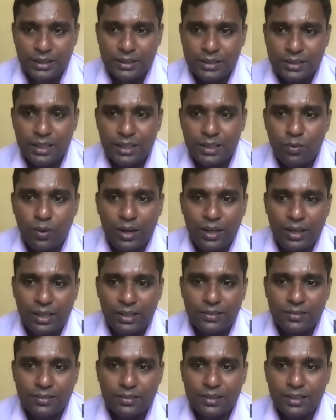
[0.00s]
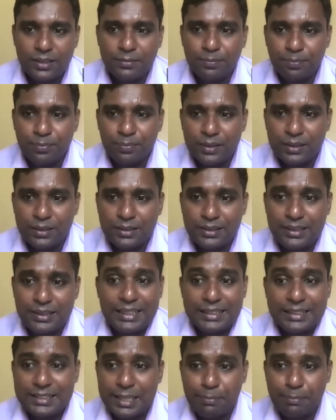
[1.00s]
Third one is um, uh,
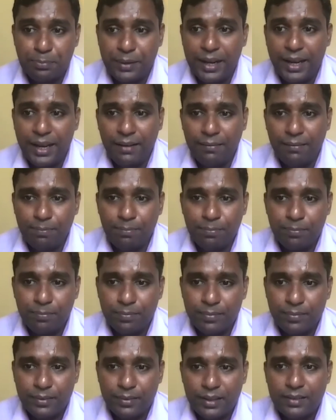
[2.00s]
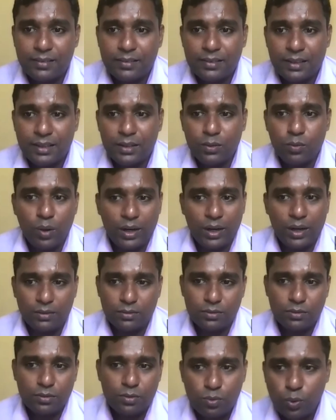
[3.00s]
thick septa is third one.
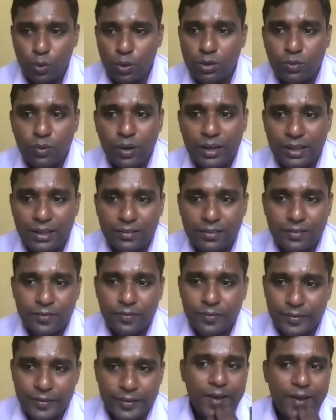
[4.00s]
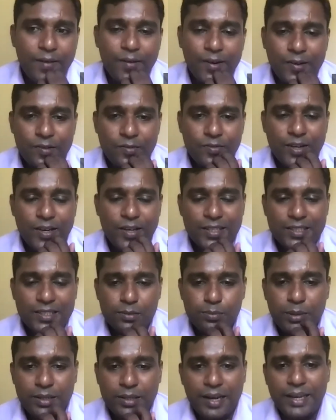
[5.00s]
Fourth one is CA125 is
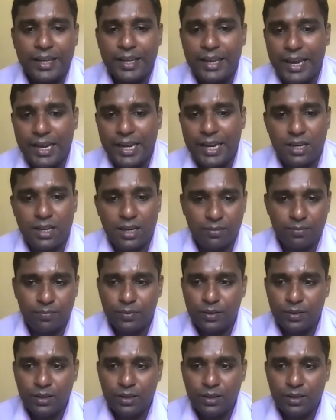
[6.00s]
bit high, 80.